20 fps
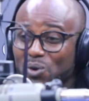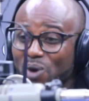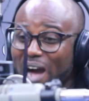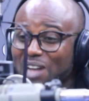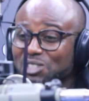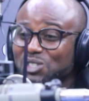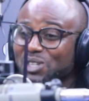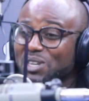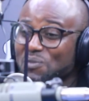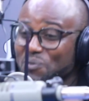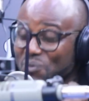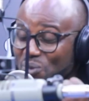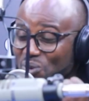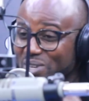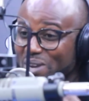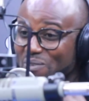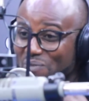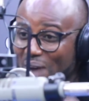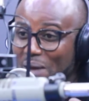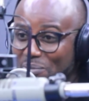could actually
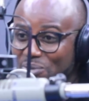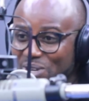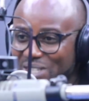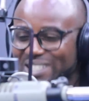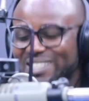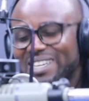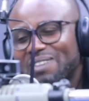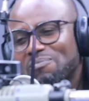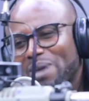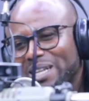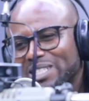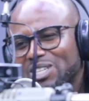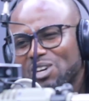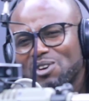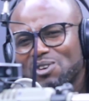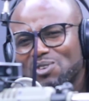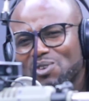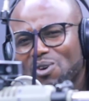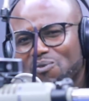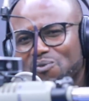feel the vibration, but
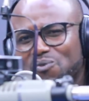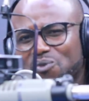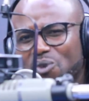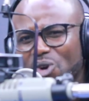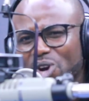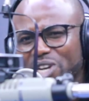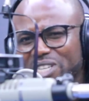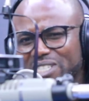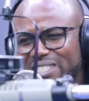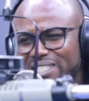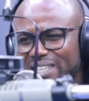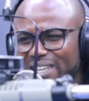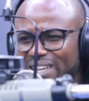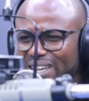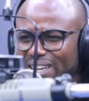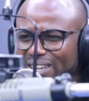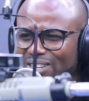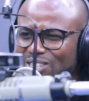your voice